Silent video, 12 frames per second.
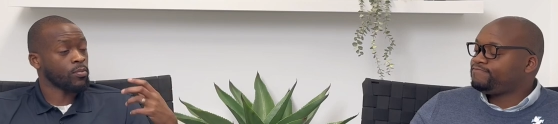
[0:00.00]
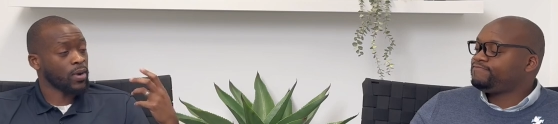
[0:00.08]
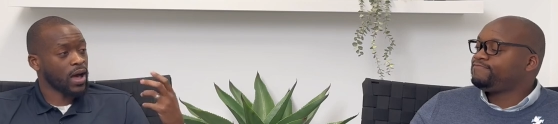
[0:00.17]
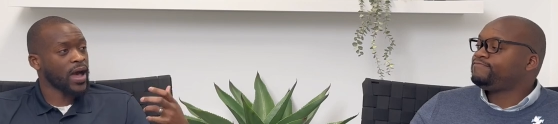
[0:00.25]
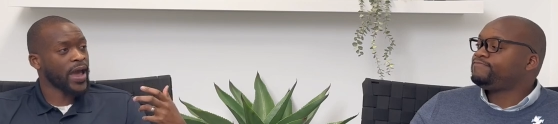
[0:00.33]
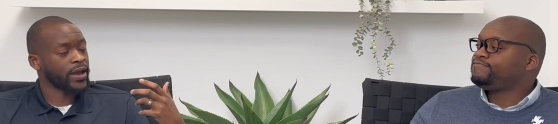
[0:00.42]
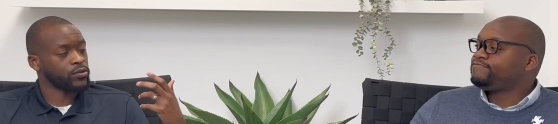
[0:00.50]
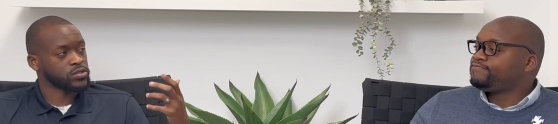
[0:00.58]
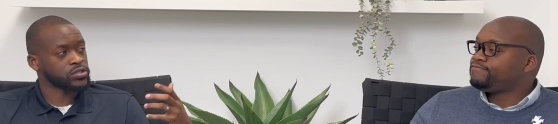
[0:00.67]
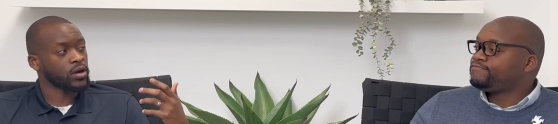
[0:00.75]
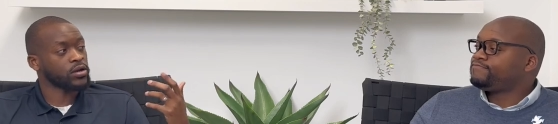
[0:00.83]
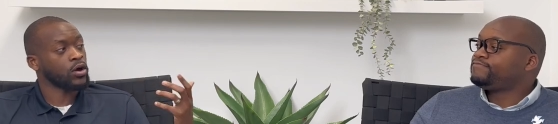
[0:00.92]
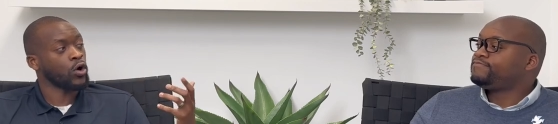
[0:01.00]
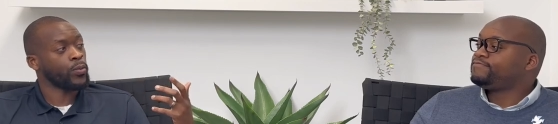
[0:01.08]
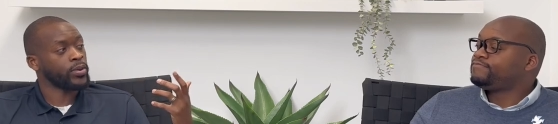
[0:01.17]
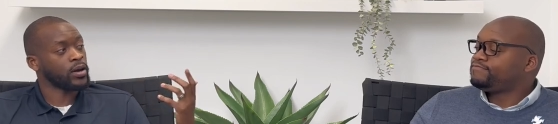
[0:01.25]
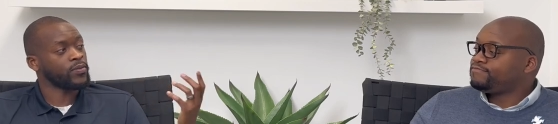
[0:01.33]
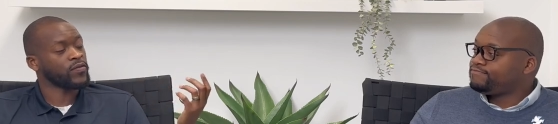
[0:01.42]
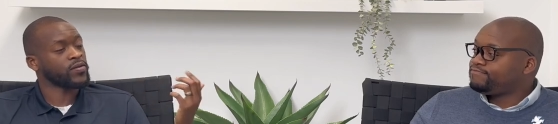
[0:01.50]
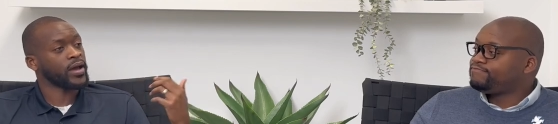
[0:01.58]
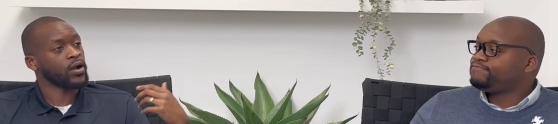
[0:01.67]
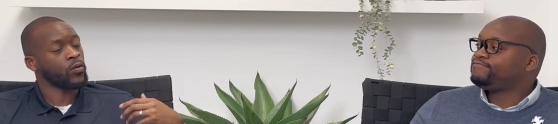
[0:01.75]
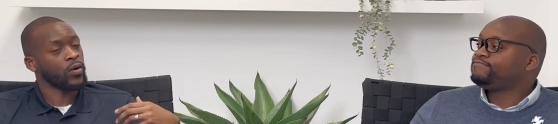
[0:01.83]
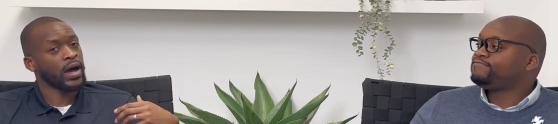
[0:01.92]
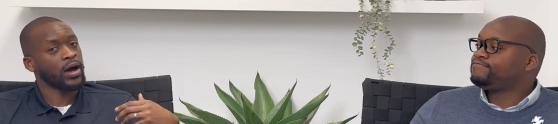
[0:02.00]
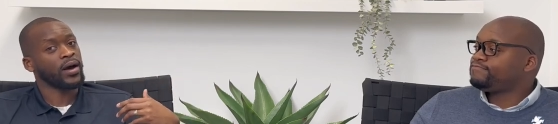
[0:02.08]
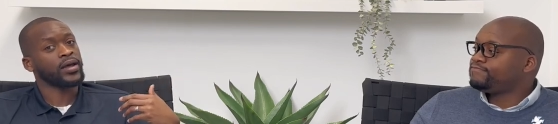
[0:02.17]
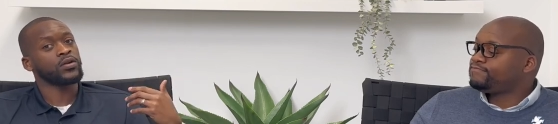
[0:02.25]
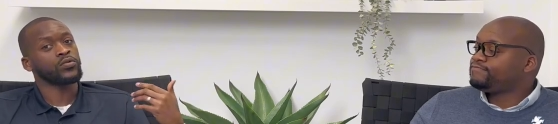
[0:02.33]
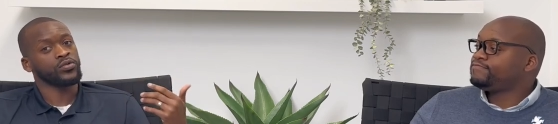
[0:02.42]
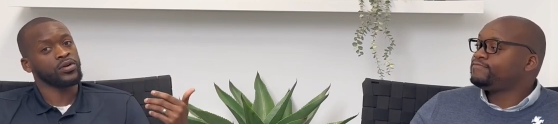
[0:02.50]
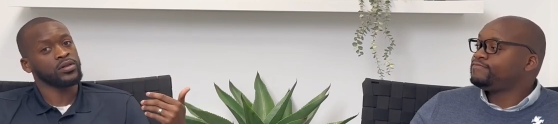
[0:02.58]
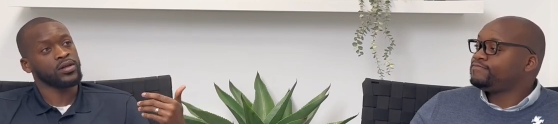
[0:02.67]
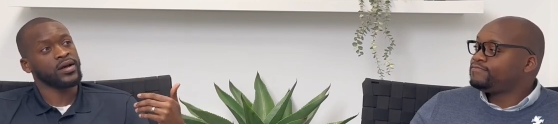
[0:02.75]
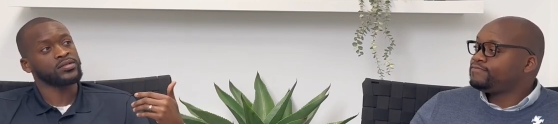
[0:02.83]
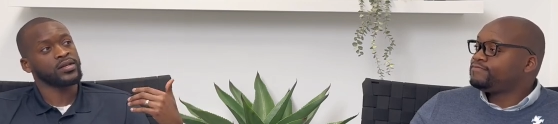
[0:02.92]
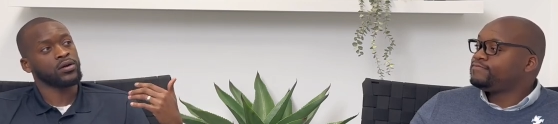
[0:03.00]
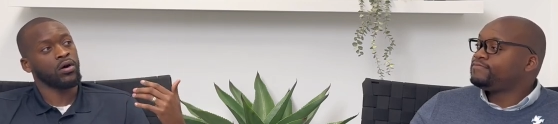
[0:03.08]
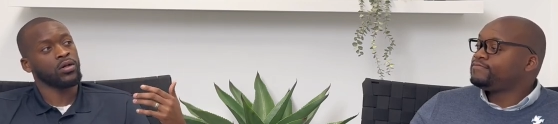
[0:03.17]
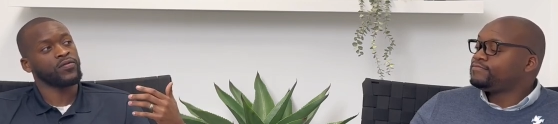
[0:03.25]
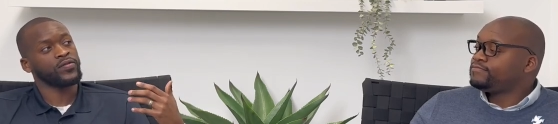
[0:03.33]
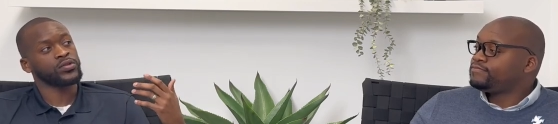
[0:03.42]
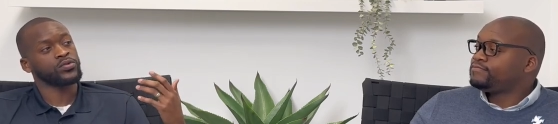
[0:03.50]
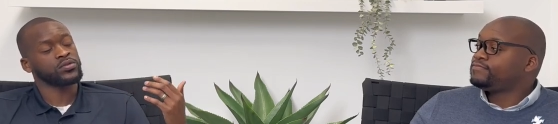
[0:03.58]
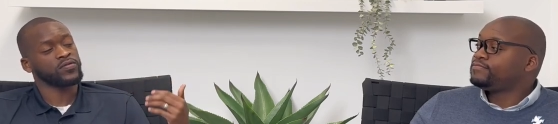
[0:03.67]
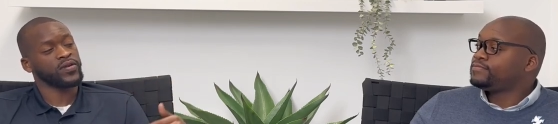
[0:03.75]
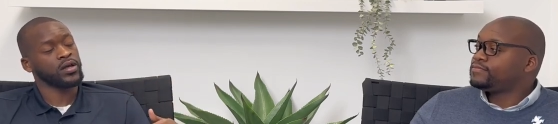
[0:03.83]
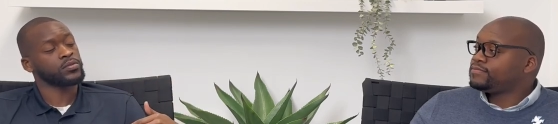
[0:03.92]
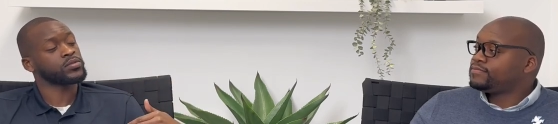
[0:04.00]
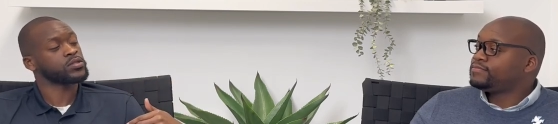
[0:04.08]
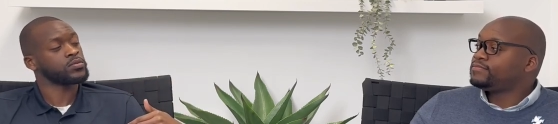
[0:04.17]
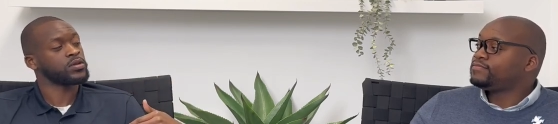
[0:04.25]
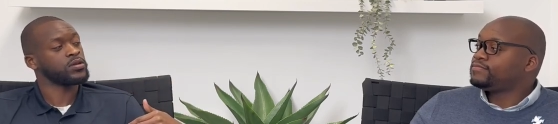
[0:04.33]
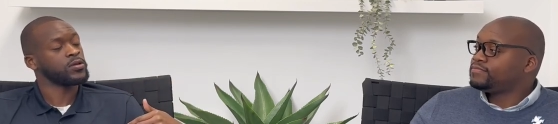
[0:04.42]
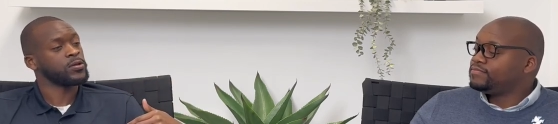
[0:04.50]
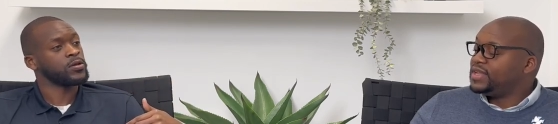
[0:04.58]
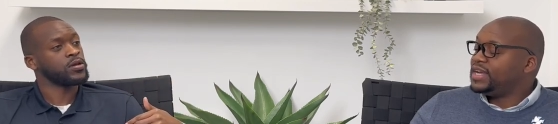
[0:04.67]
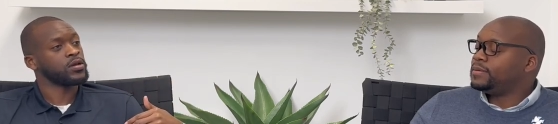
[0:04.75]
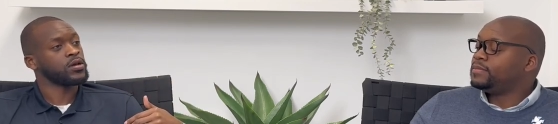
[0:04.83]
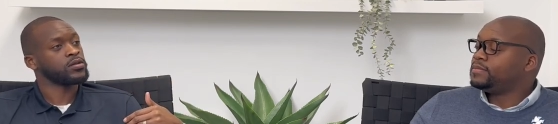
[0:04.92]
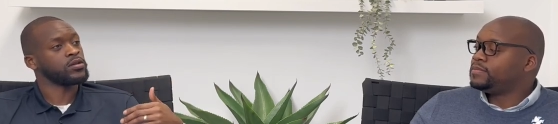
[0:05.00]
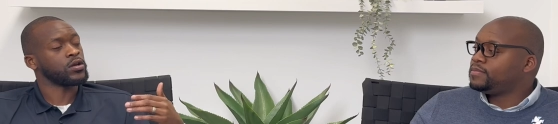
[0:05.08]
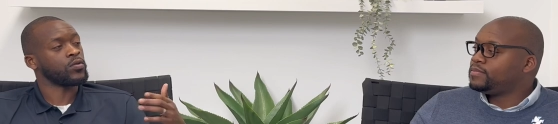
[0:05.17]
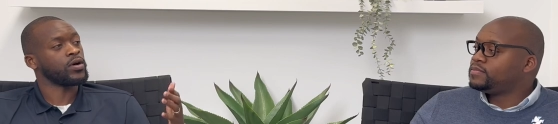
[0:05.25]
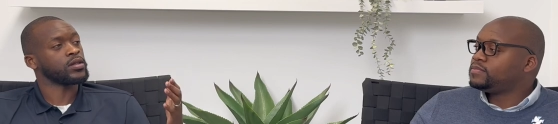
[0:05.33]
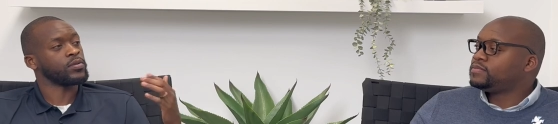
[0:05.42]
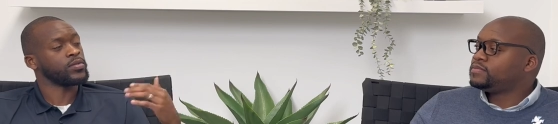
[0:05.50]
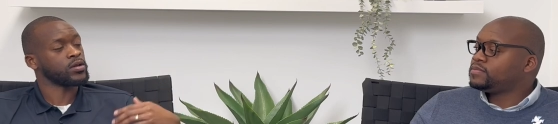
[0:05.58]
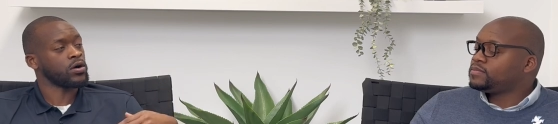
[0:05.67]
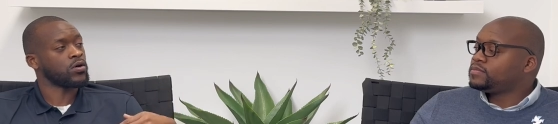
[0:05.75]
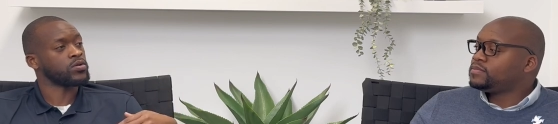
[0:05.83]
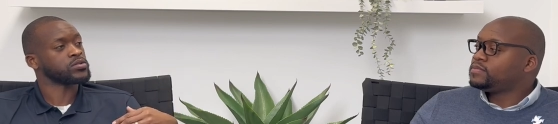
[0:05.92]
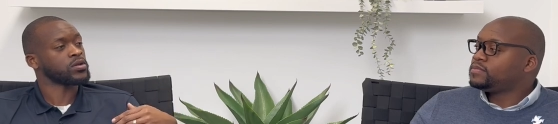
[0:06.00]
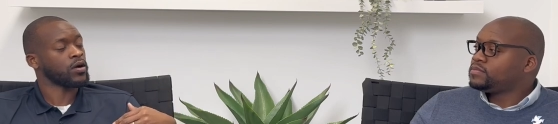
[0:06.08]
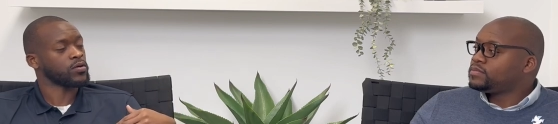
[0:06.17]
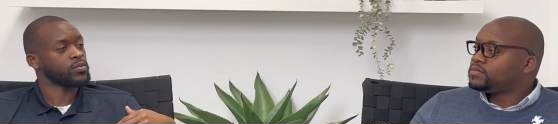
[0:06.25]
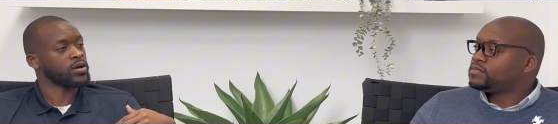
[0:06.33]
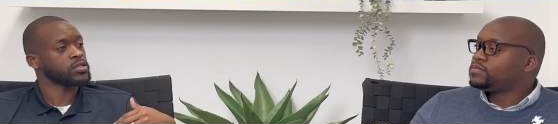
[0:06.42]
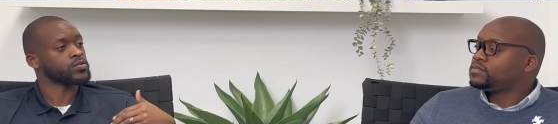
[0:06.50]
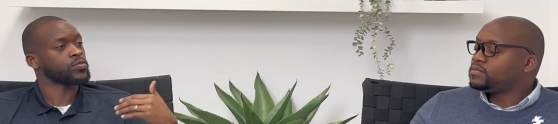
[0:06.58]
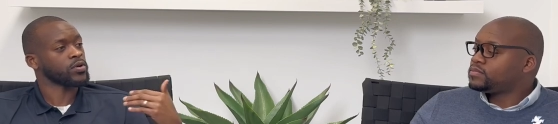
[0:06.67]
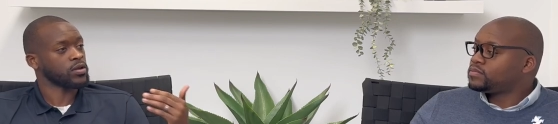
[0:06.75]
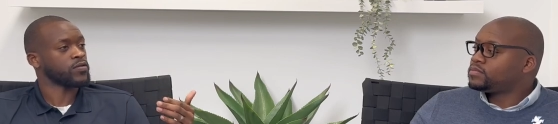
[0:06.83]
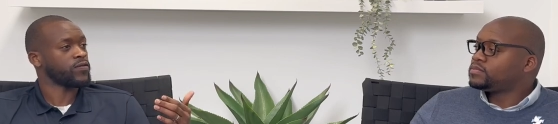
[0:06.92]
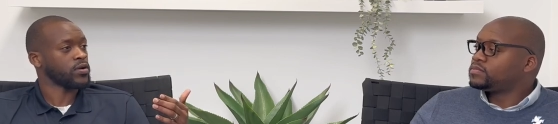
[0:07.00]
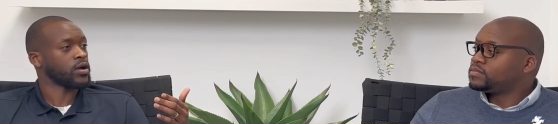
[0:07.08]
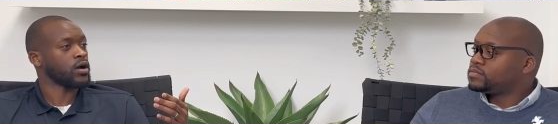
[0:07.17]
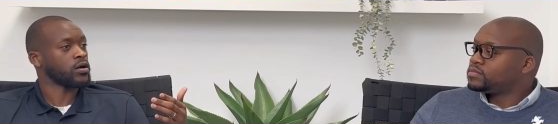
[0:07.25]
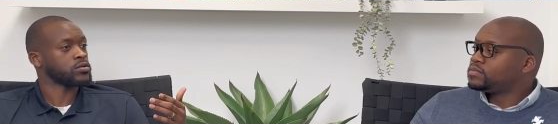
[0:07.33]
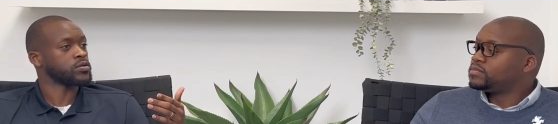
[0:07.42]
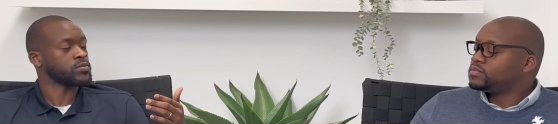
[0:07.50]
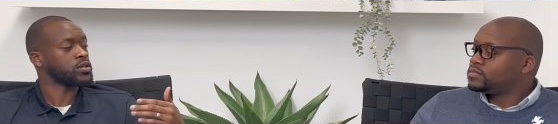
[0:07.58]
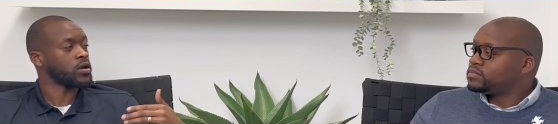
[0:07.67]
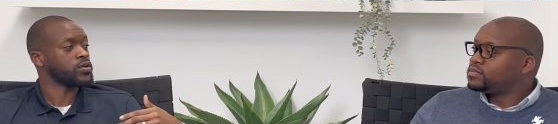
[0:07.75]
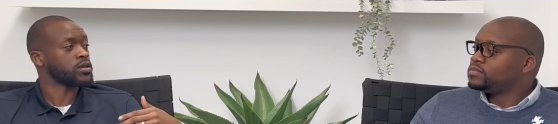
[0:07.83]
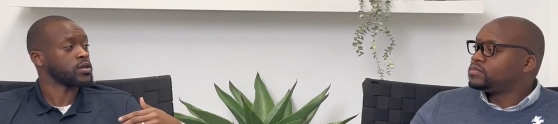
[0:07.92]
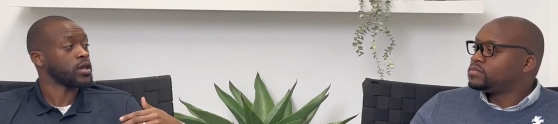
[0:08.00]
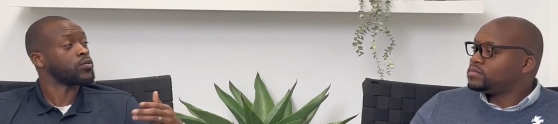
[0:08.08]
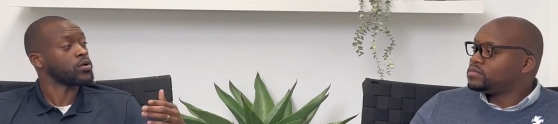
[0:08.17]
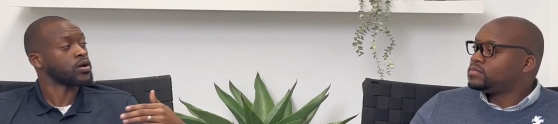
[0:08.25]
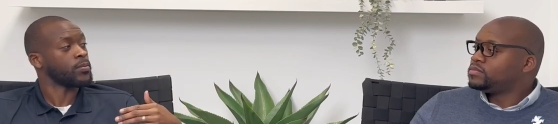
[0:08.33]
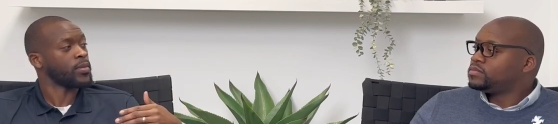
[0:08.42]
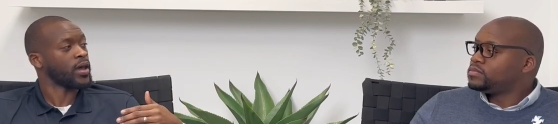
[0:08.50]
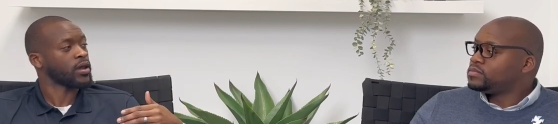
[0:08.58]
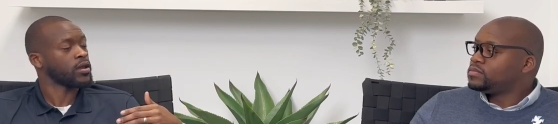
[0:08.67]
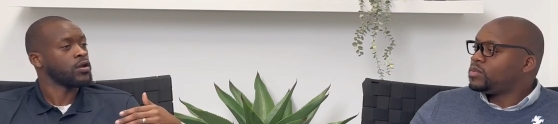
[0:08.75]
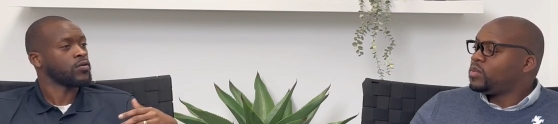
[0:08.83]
Speaker 1: mind was starting to open up of like, wow, I didn't realize that all of this was available to me. Yeah. You know what? Let me go and talk with my husband. We're gonna figure out something that we can get, and we'll come back.